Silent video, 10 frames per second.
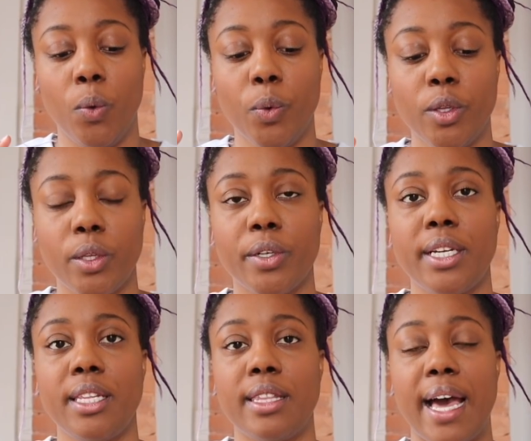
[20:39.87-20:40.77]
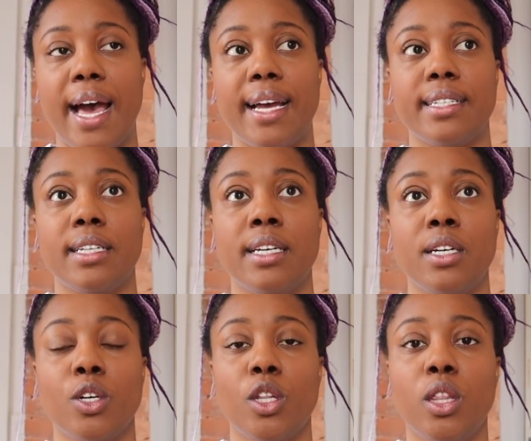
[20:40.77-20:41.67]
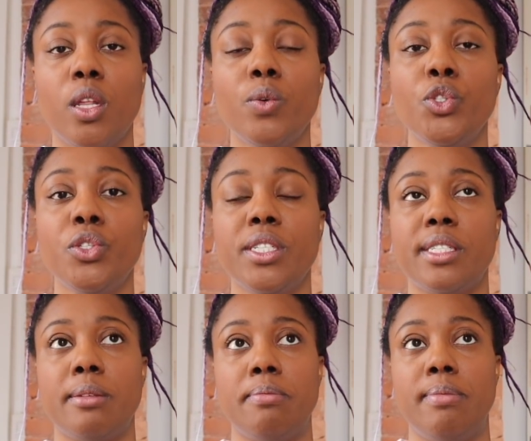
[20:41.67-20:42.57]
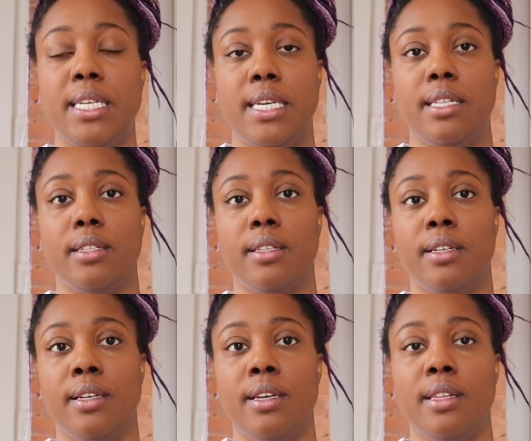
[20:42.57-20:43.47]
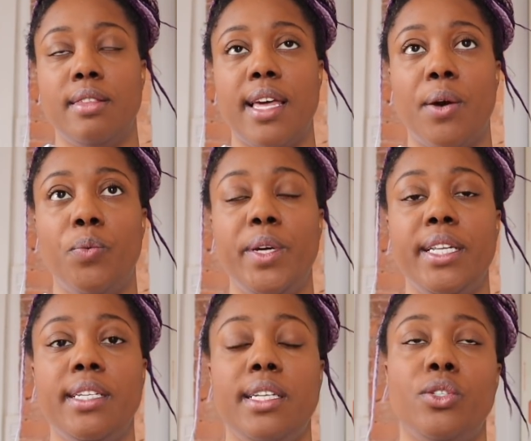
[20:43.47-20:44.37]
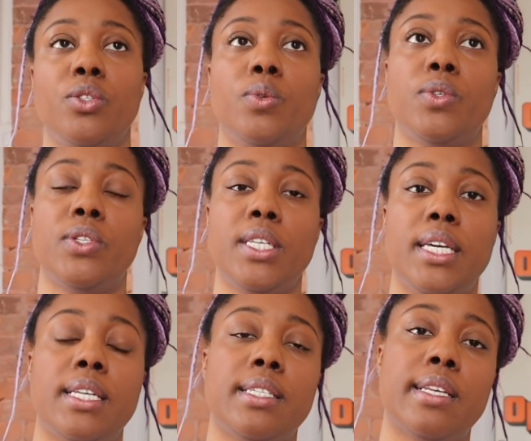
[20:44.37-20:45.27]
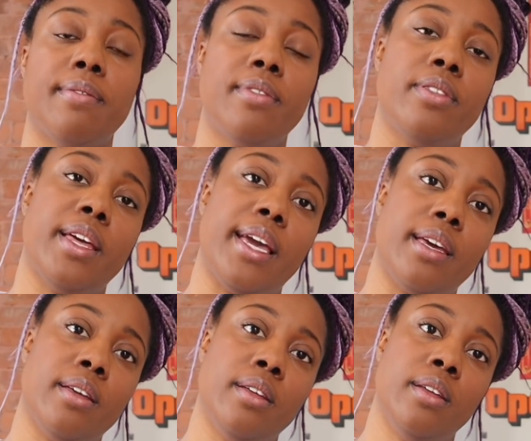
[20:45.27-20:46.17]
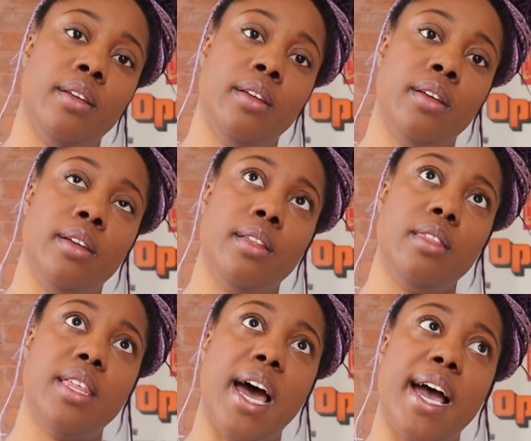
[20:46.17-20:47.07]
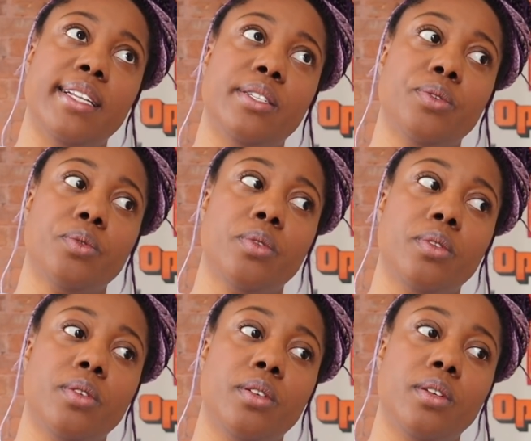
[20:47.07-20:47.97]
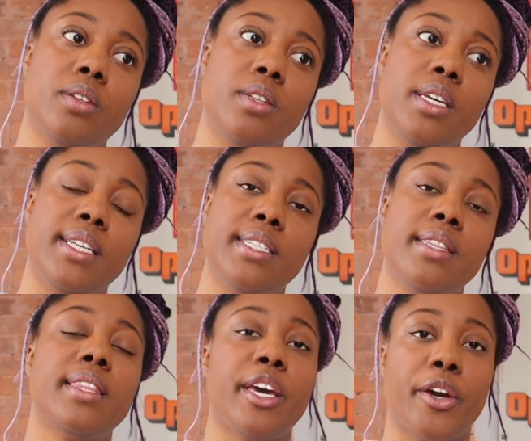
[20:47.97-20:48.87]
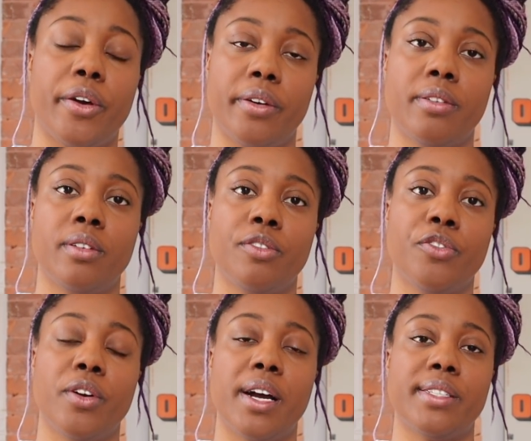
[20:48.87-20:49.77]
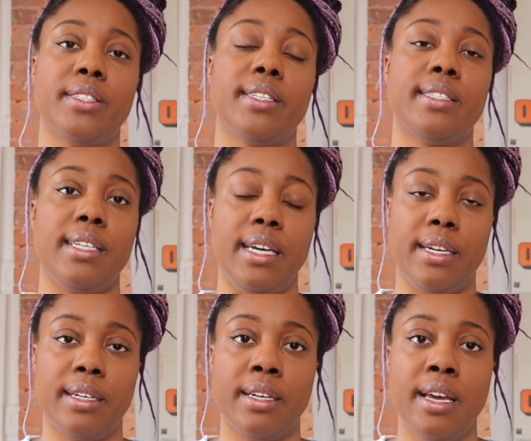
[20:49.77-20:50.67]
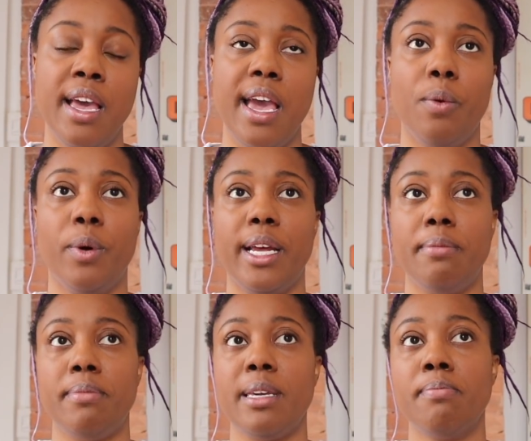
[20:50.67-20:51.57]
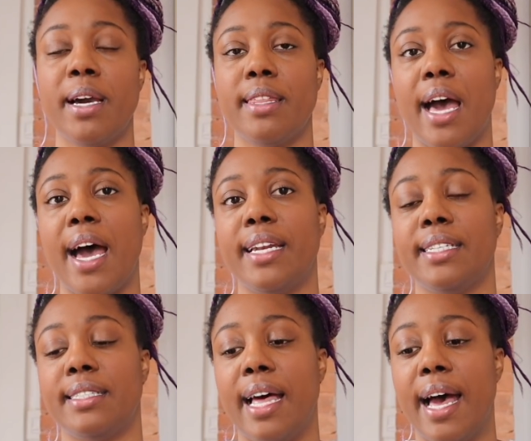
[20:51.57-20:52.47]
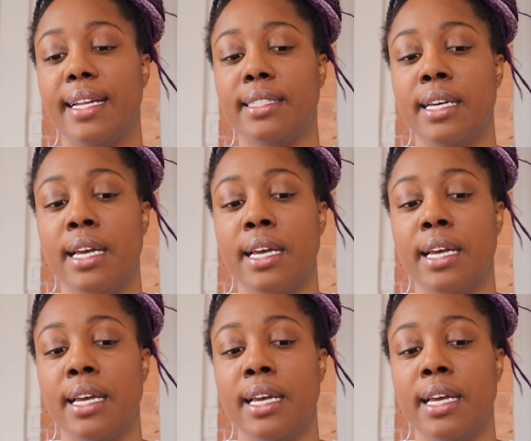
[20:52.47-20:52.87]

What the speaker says: we're learning that closure doesn't mean that we need to seek something that isn't there for us to seek. And what I mean by that is that